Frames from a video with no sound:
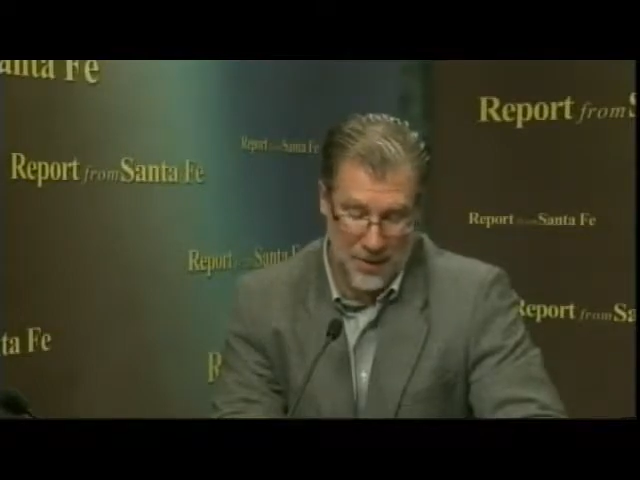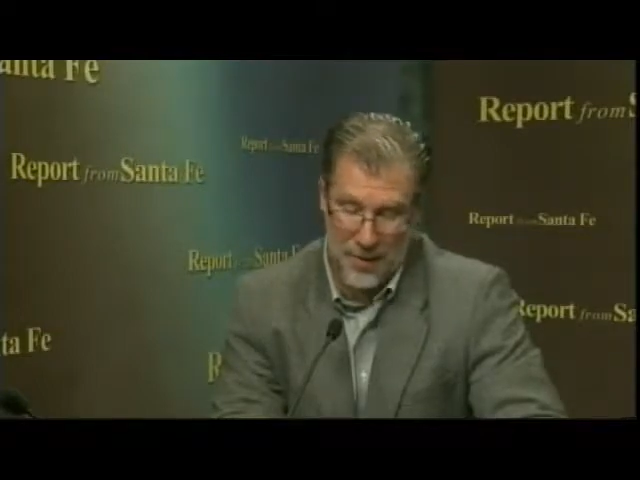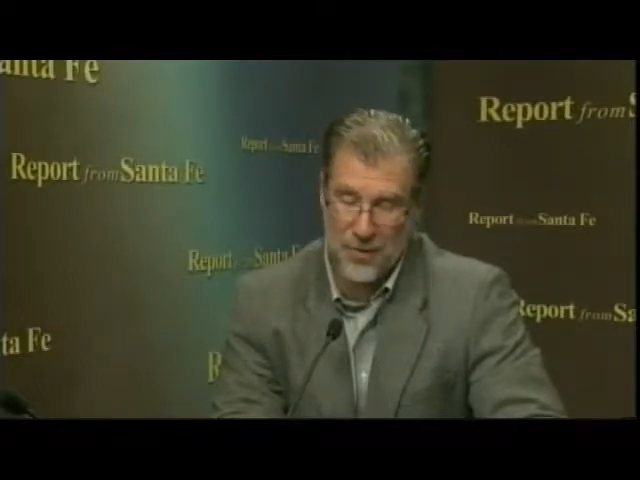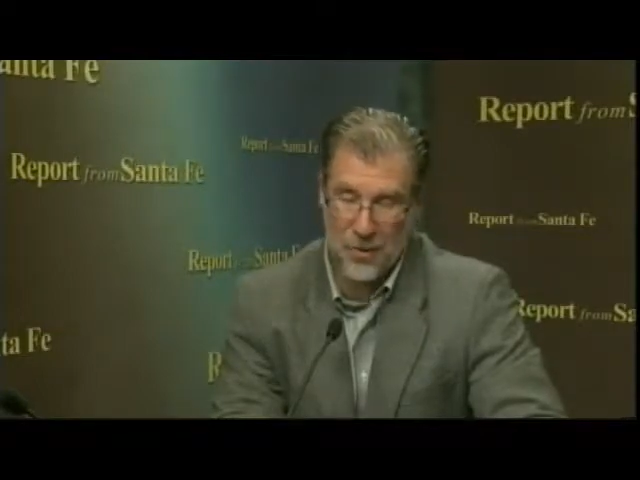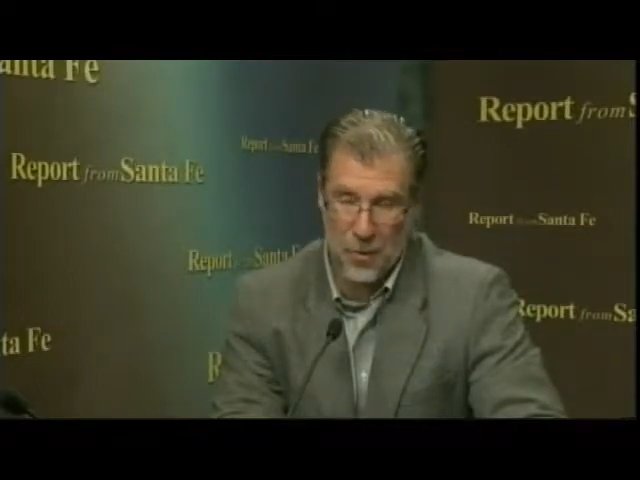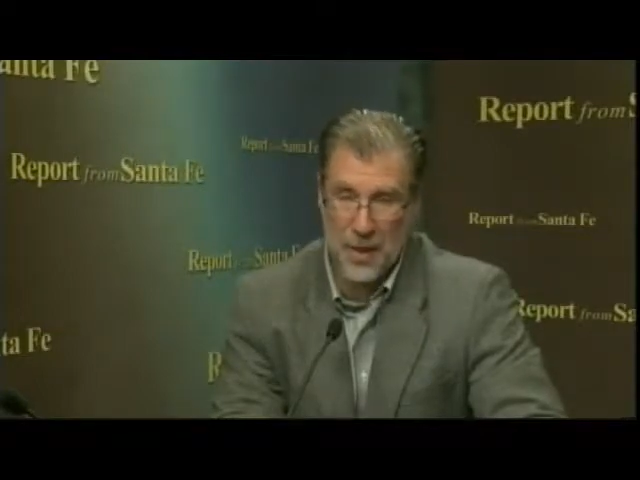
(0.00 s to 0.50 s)
and the
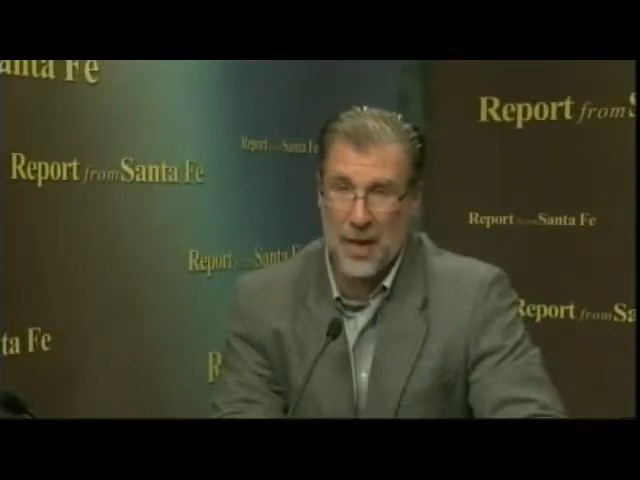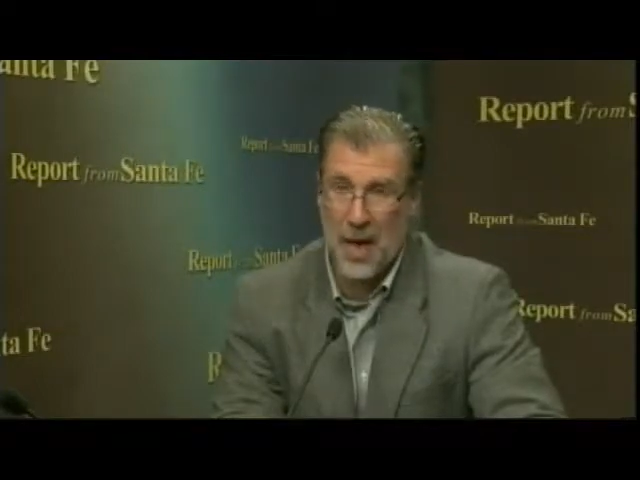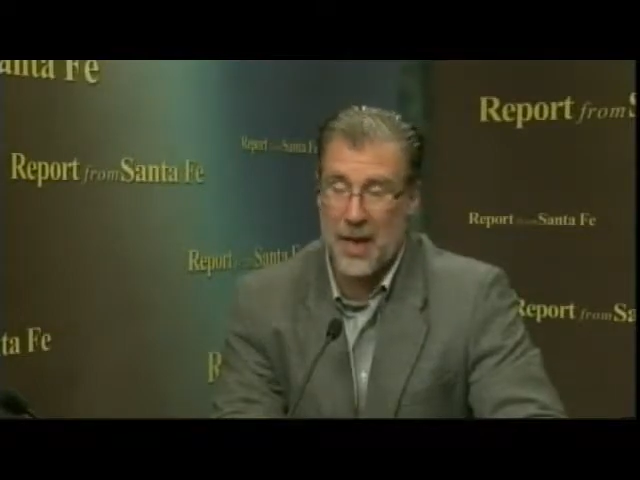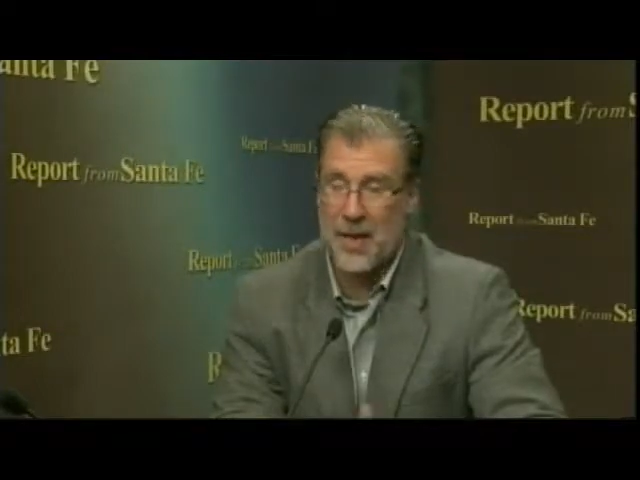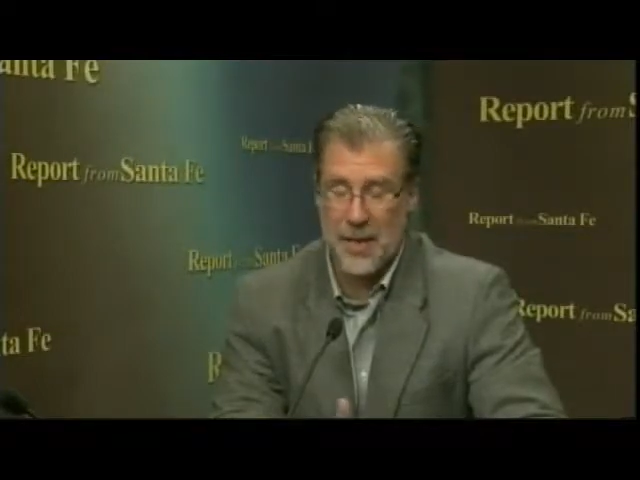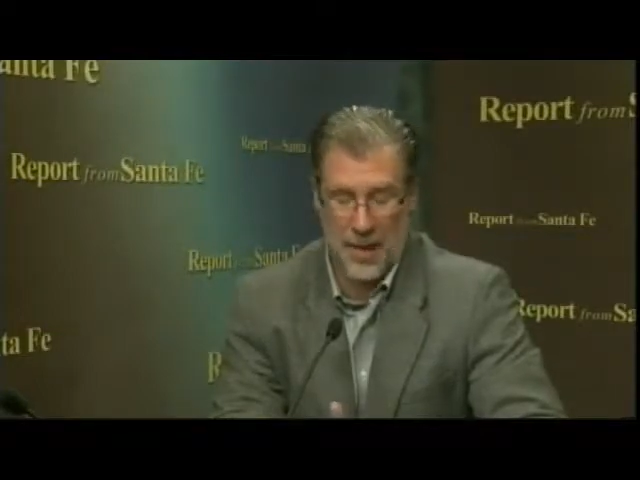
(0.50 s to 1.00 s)

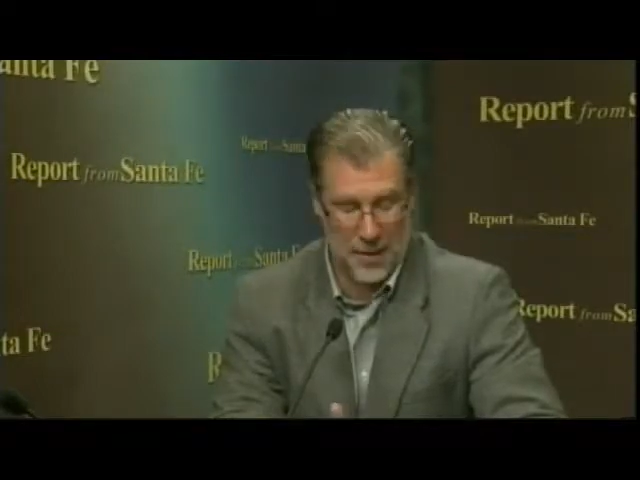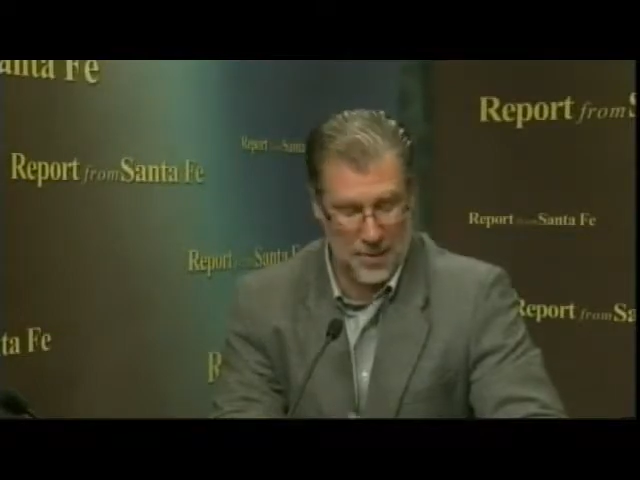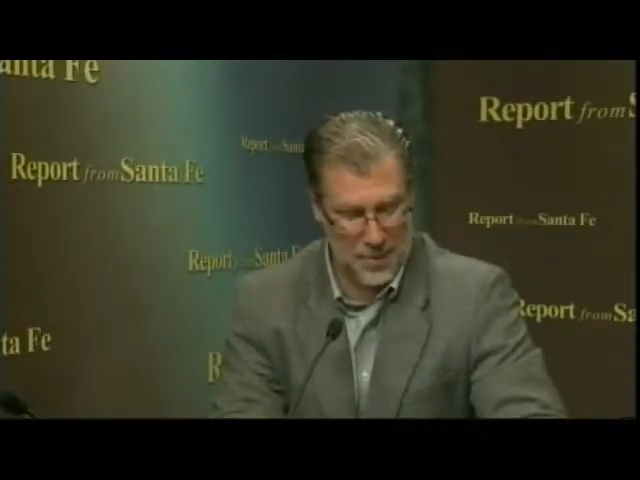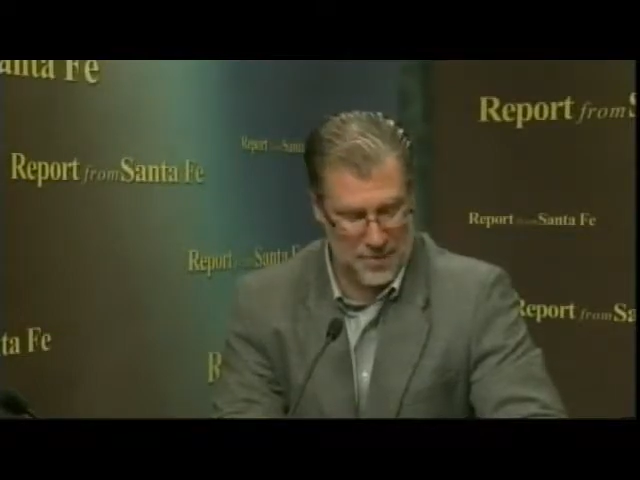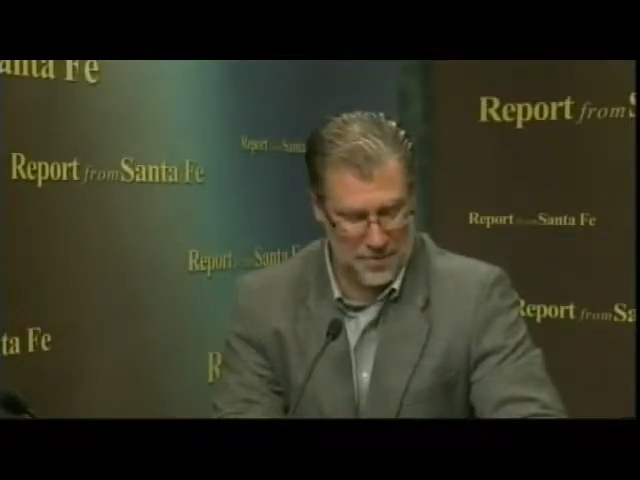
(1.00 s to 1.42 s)
storyline sells.